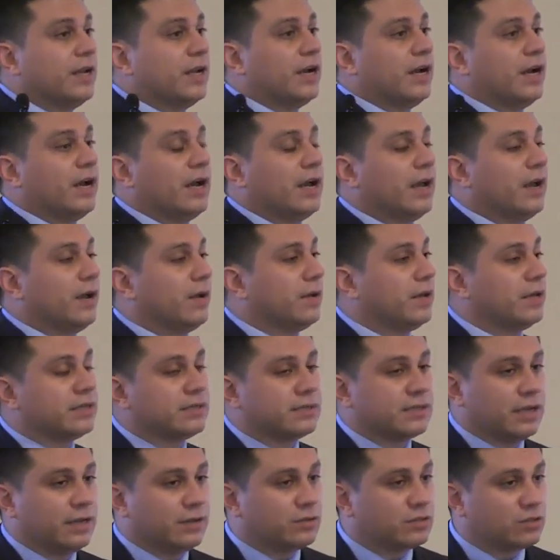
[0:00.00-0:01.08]
uh,
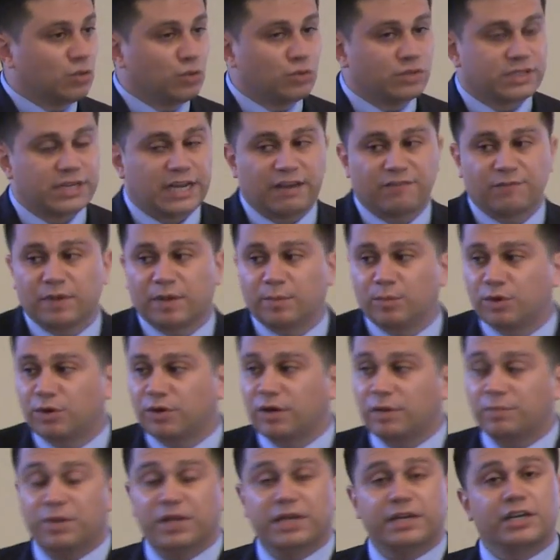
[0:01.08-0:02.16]
a, a, school staff
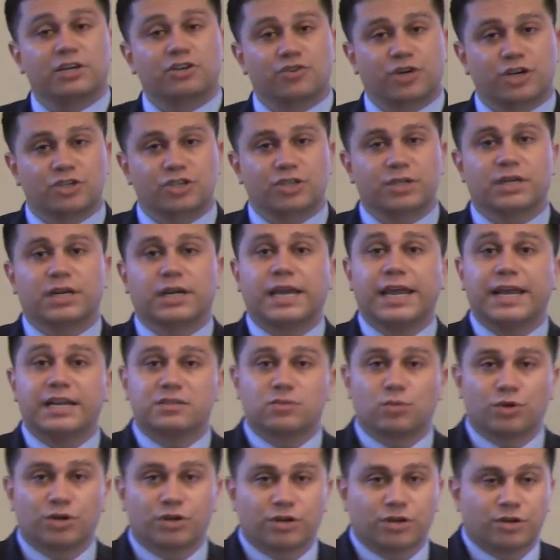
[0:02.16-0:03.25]
member, a pediatrician, a
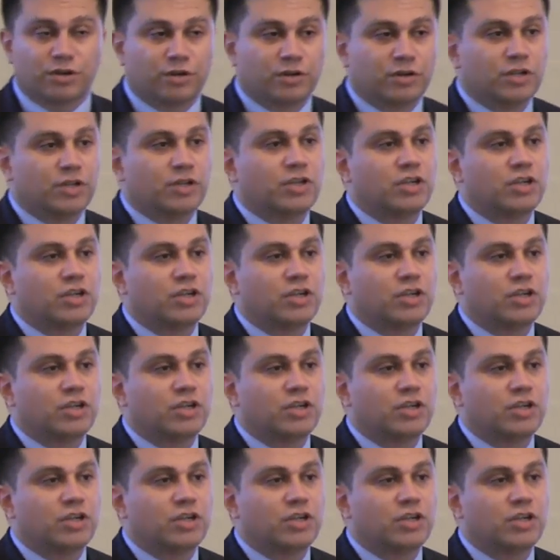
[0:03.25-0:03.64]
caseworker.